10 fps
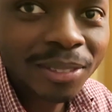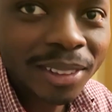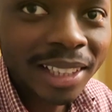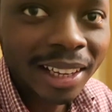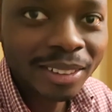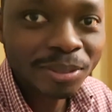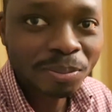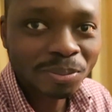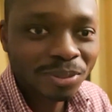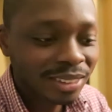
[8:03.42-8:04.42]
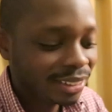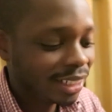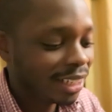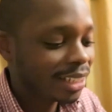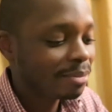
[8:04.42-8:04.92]
without
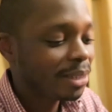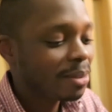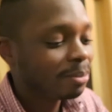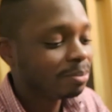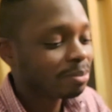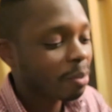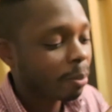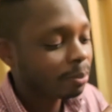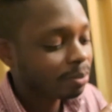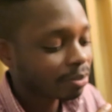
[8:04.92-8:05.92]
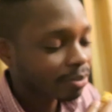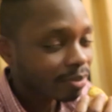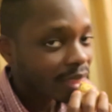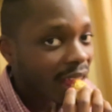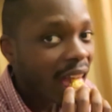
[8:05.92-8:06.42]
telling me. You, I, I them
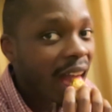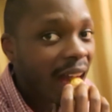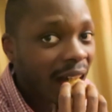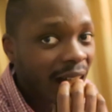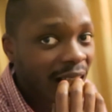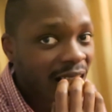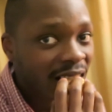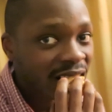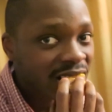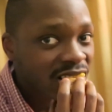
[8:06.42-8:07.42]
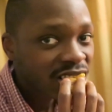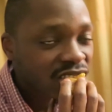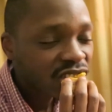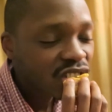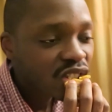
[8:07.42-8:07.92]
in front of you. Just didn't notice.
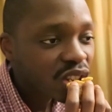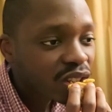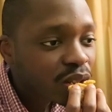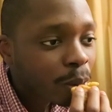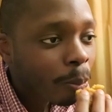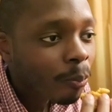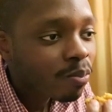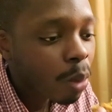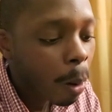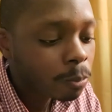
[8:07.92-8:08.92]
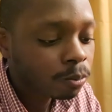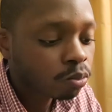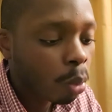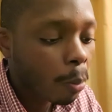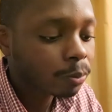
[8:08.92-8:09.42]
They're small
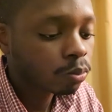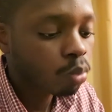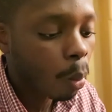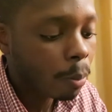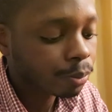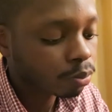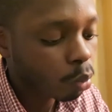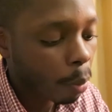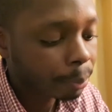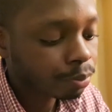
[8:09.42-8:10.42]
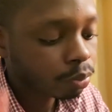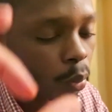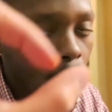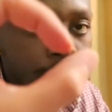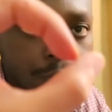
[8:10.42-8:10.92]
though. They're not that big. They're
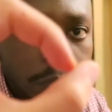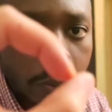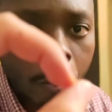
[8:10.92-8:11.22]
like,